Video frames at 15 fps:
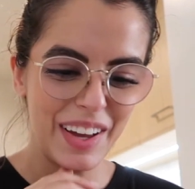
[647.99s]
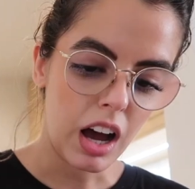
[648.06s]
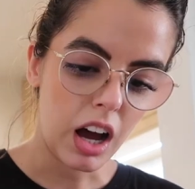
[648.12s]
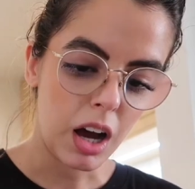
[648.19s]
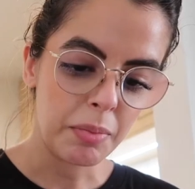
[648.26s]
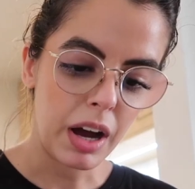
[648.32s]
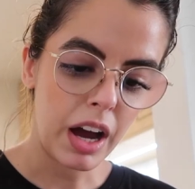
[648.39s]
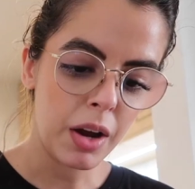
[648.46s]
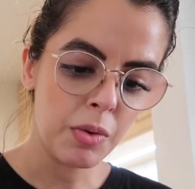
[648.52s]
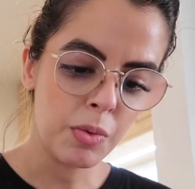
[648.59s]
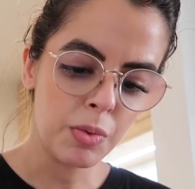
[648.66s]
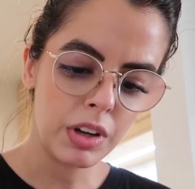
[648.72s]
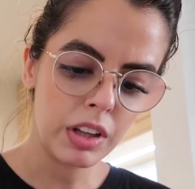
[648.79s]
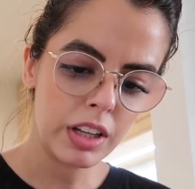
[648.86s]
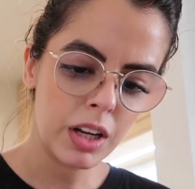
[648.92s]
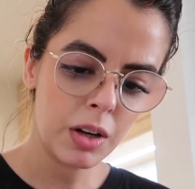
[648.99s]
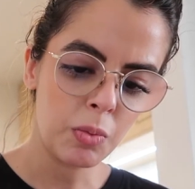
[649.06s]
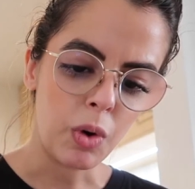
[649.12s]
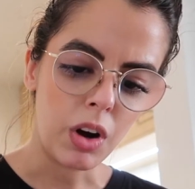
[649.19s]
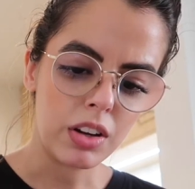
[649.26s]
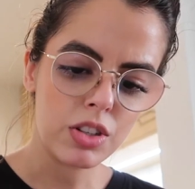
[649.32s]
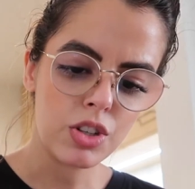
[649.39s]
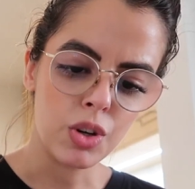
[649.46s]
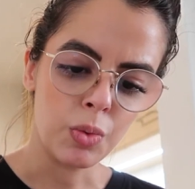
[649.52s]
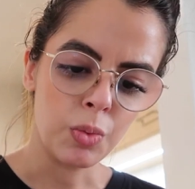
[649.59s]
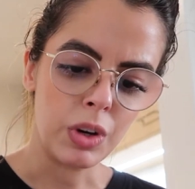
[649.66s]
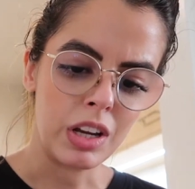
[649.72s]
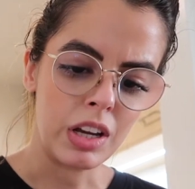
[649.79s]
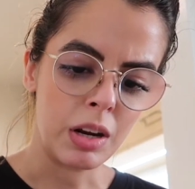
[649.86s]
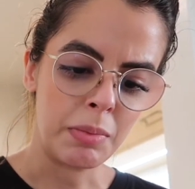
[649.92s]
Um, I really want to
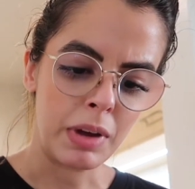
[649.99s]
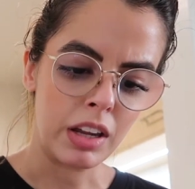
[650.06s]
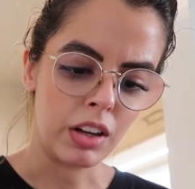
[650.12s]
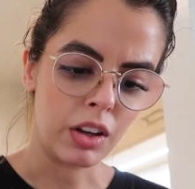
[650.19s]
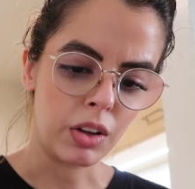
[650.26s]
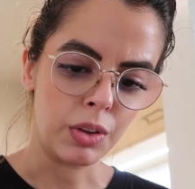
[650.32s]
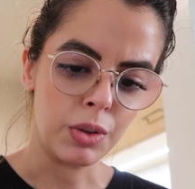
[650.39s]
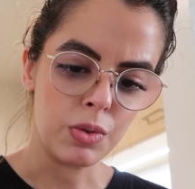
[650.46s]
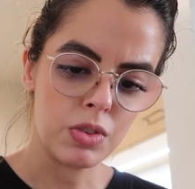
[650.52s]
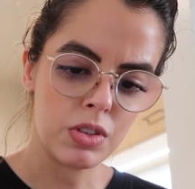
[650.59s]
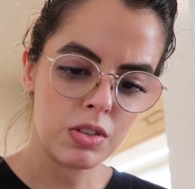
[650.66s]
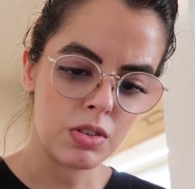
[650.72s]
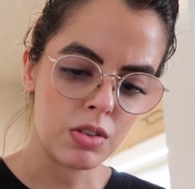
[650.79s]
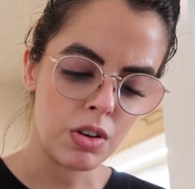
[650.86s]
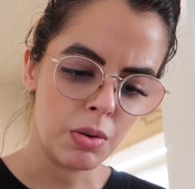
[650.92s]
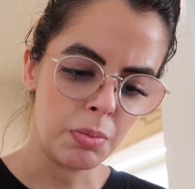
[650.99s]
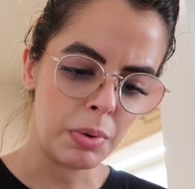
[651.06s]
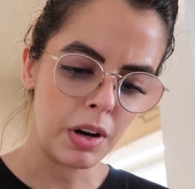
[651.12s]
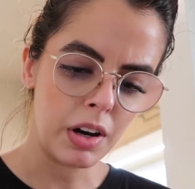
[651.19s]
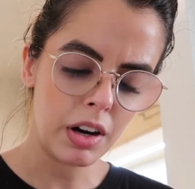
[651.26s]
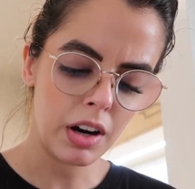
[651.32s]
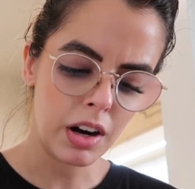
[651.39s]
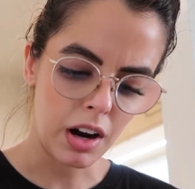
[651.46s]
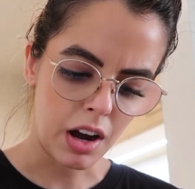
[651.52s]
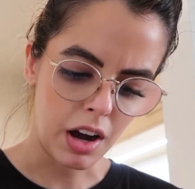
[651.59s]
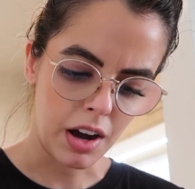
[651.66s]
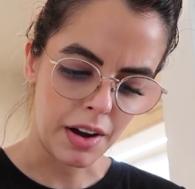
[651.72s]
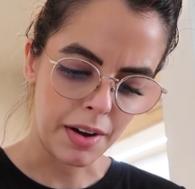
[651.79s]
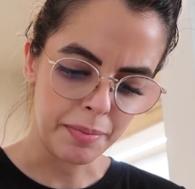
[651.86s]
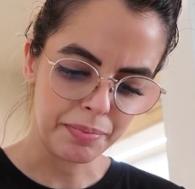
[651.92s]
read Amanda Kloots's new book.
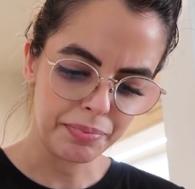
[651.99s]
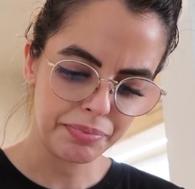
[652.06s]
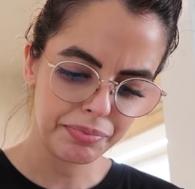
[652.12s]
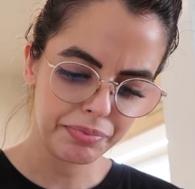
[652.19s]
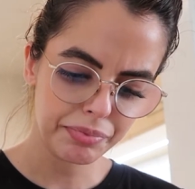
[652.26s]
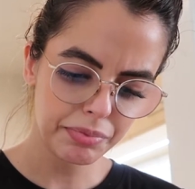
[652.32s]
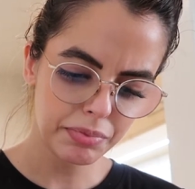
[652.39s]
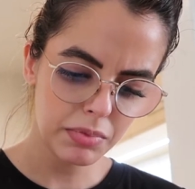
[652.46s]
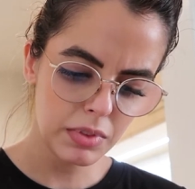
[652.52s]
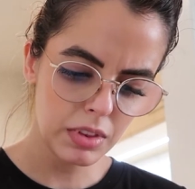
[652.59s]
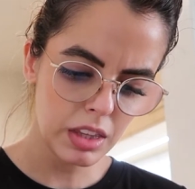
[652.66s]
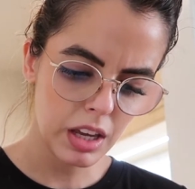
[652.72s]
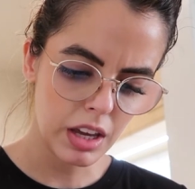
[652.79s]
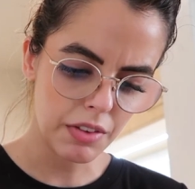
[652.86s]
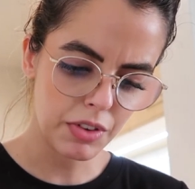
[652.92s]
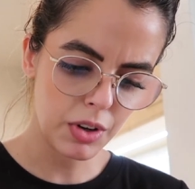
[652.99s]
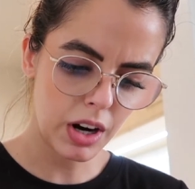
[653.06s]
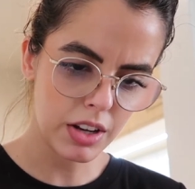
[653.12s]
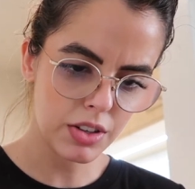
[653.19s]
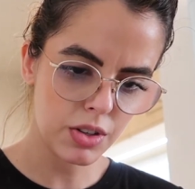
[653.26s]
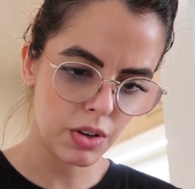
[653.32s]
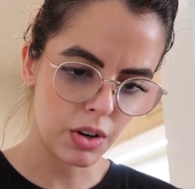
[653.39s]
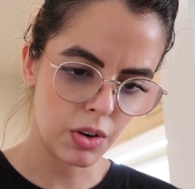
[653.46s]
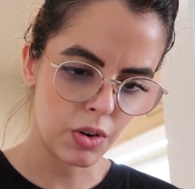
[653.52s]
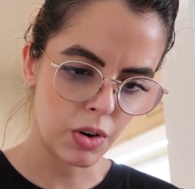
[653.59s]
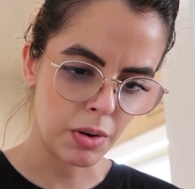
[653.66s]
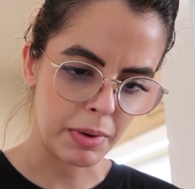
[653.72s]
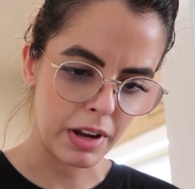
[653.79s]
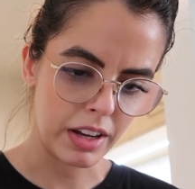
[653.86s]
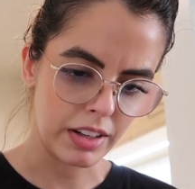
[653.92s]
Um, if you guys don't know
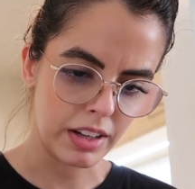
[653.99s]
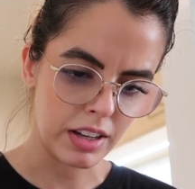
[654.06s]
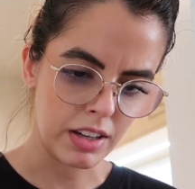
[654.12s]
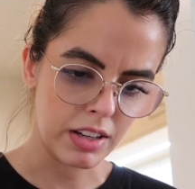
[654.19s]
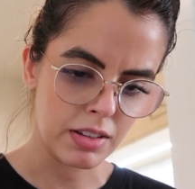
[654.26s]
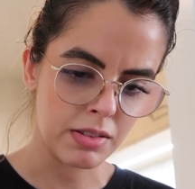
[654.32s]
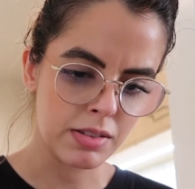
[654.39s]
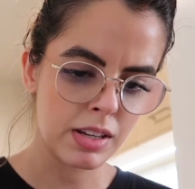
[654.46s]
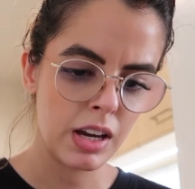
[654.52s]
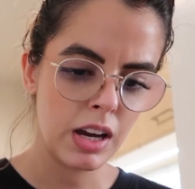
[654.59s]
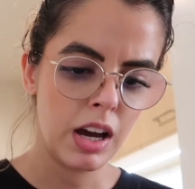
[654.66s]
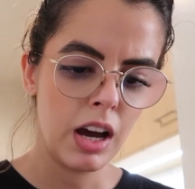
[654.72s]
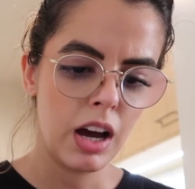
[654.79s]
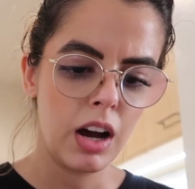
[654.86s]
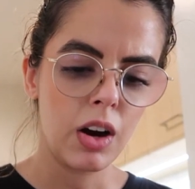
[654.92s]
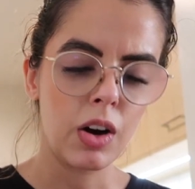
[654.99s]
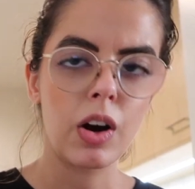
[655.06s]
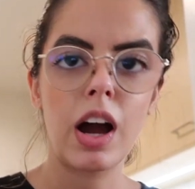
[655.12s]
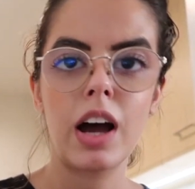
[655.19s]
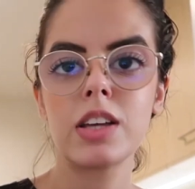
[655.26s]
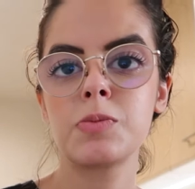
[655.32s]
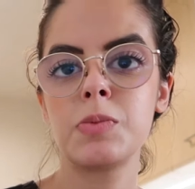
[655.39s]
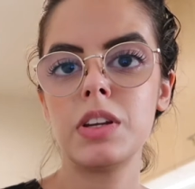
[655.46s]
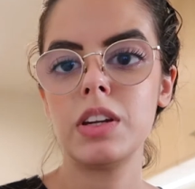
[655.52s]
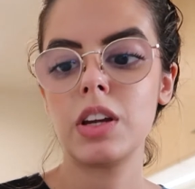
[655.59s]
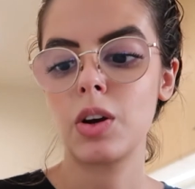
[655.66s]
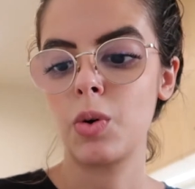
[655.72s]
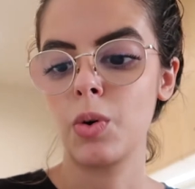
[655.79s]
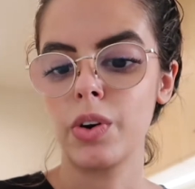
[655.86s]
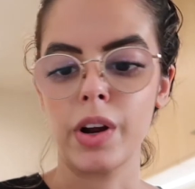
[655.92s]
who Amanda is, her husband,
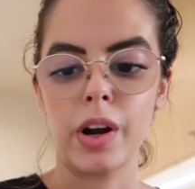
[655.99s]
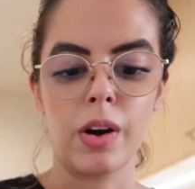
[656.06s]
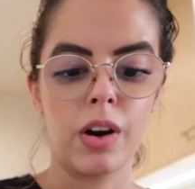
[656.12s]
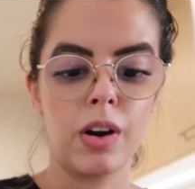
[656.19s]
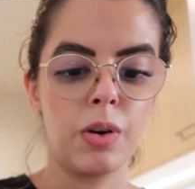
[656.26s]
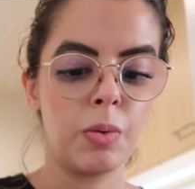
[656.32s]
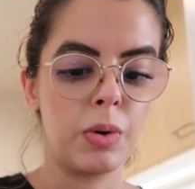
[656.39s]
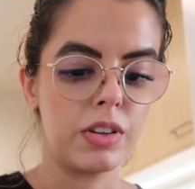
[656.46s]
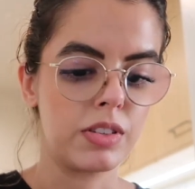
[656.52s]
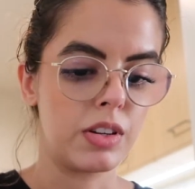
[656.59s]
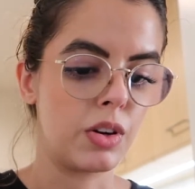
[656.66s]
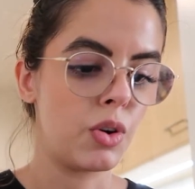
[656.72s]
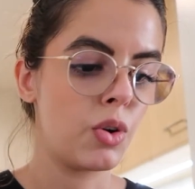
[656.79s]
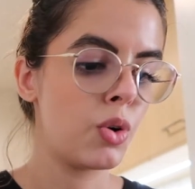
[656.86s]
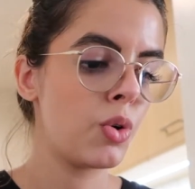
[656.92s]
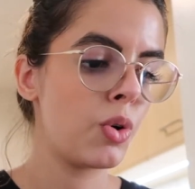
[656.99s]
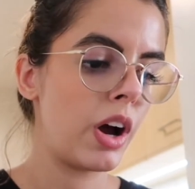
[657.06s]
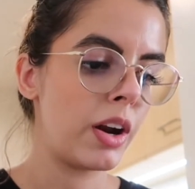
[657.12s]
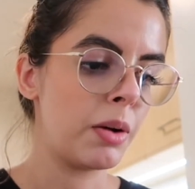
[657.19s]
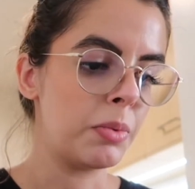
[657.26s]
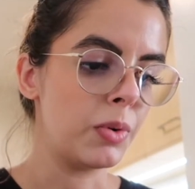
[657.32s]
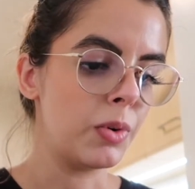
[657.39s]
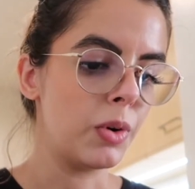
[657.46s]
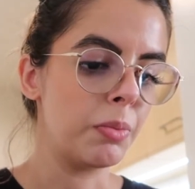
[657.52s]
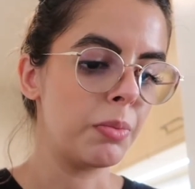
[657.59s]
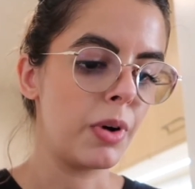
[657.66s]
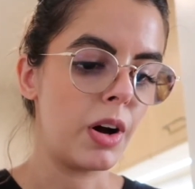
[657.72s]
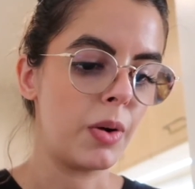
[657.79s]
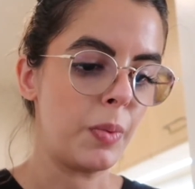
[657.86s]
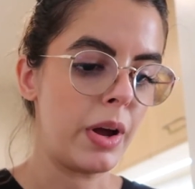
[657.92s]
Nick Cordero, was an incredible
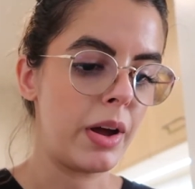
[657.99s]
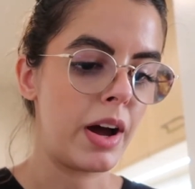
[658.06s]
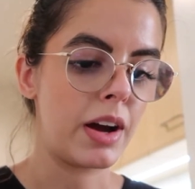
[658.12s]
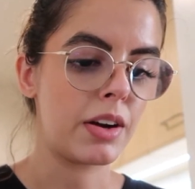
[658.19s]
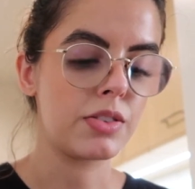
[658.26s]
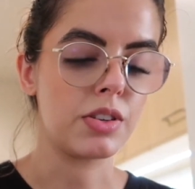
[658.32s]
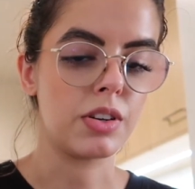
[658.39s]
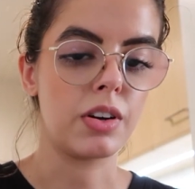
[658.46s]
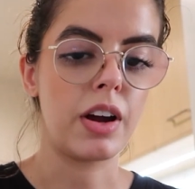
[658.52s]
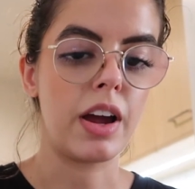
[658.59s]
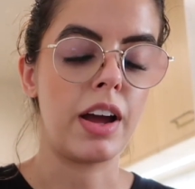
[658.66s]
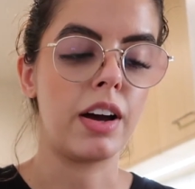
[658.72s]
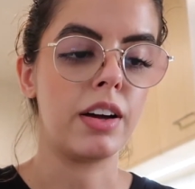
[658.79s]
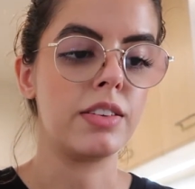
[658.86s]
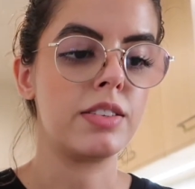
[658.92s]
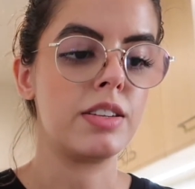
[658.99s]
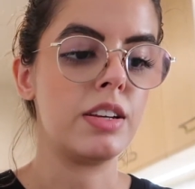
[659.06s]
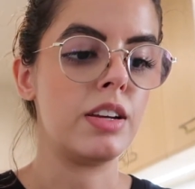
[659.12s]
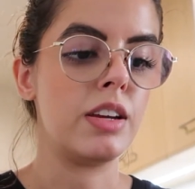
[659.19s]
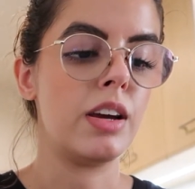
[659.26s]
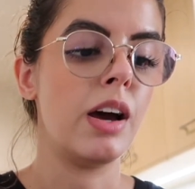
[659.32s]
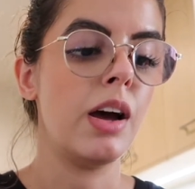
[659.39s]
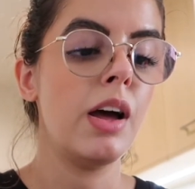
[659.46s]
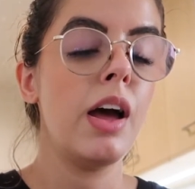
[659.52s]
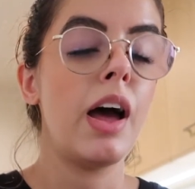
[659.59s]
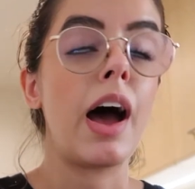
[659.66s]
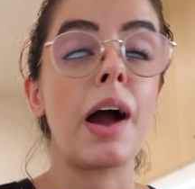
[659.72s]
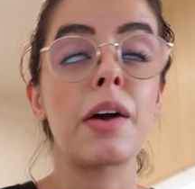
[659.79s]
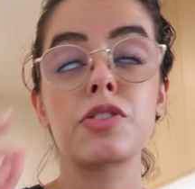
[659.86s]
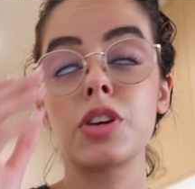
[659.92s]
Broadway actor, and he
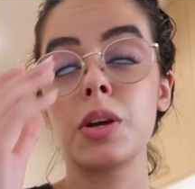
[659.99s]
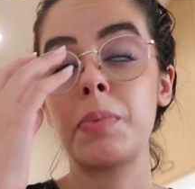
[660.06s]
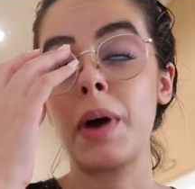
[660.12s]
actually